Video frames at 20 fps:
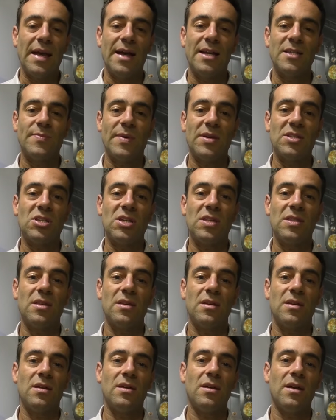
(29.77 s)
especially in
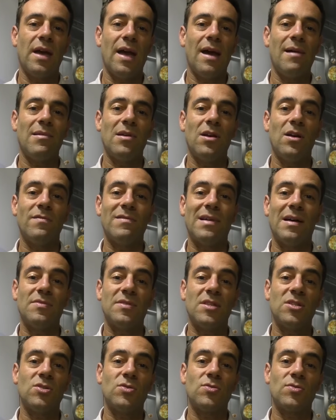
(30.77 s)
the area
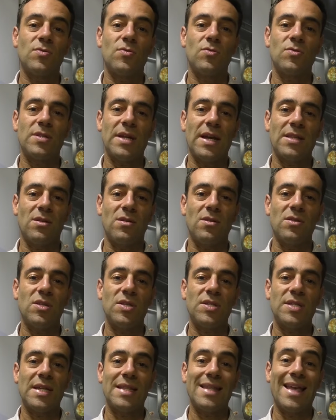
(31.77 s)
around digital
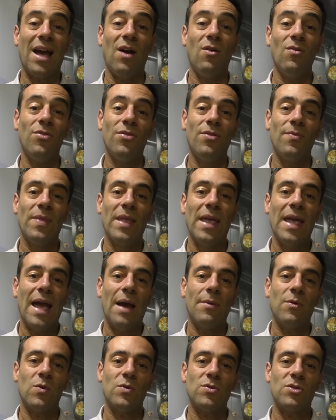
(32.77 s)
technologies in health.
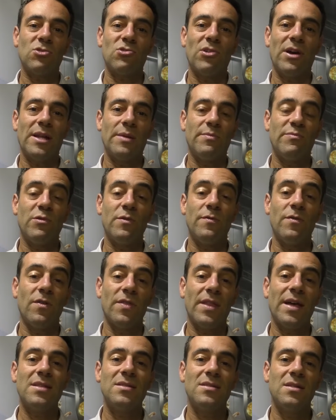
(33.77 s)
We want to try and improve
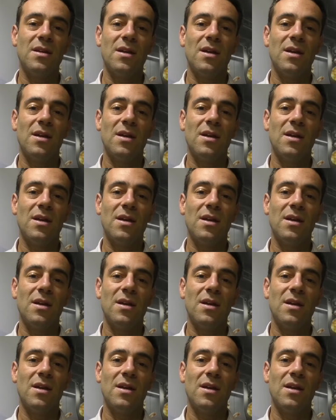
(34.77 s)
on that.